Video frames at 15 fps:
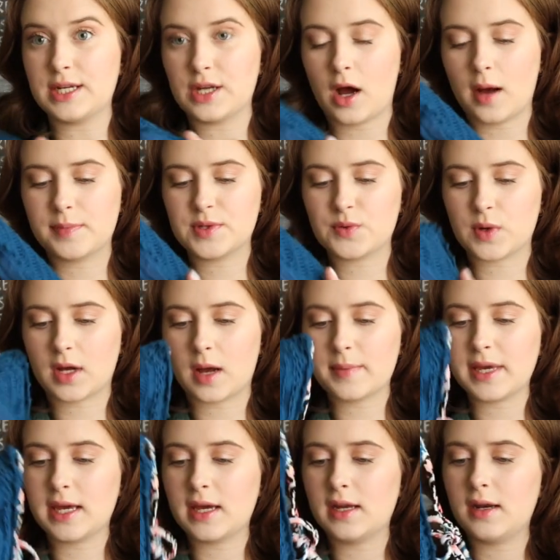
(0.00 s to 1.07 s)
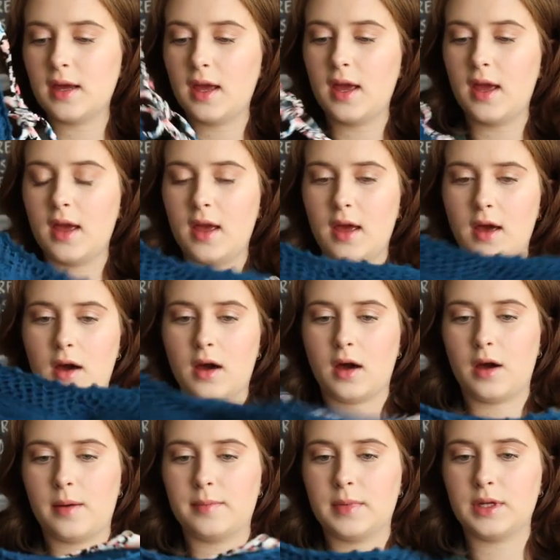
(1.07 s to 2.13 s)
tops were coming in
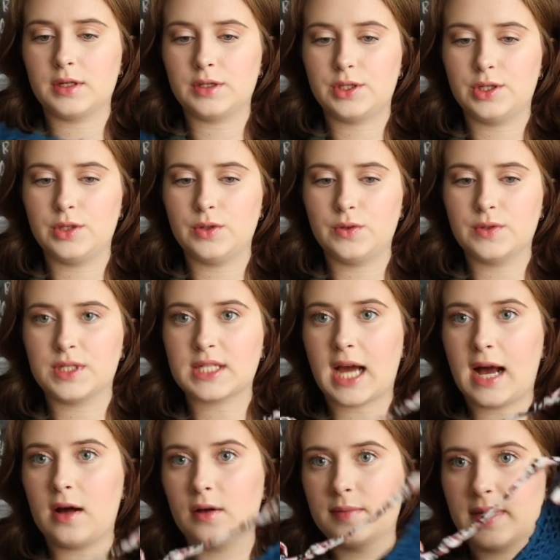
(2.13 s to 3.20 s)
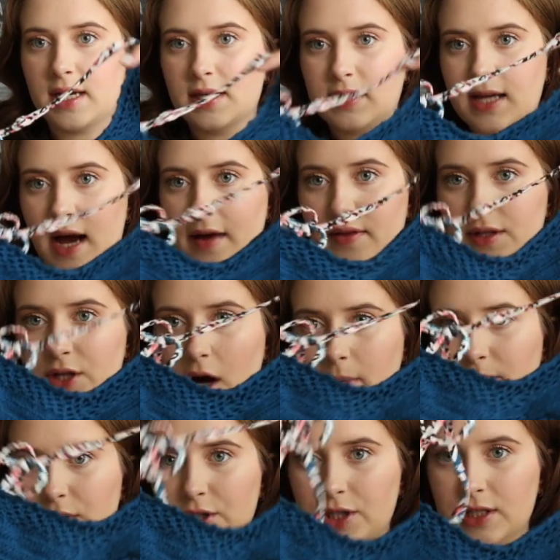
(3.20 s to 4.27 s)
to style, because yeah, the
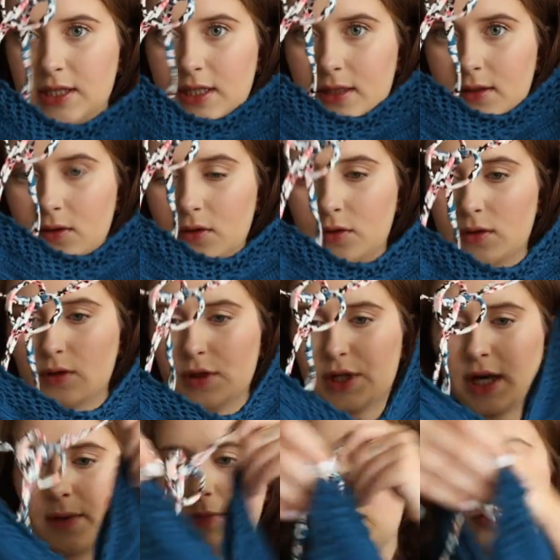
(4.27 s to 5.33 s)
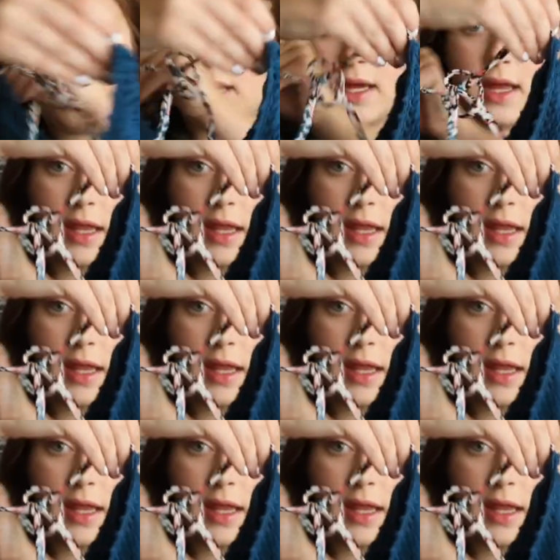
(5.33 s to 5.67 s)
top is just this little crocheted moment